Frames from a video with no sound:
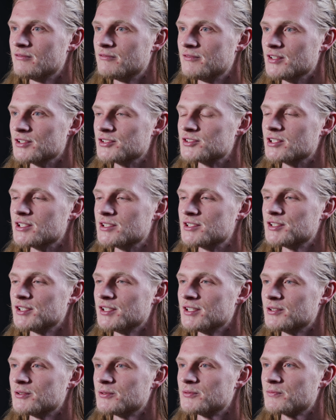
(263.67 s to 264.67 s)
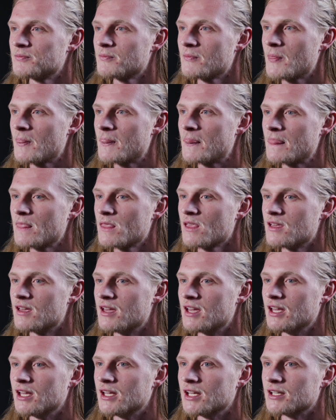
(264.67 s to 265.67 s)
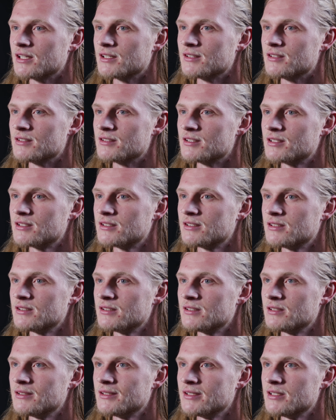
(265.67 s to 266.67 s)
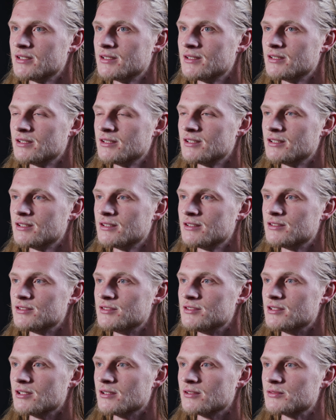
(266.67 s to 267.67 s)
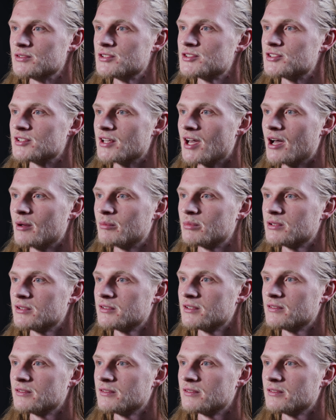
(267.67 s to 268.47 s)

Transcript: feels good to you, and don't stop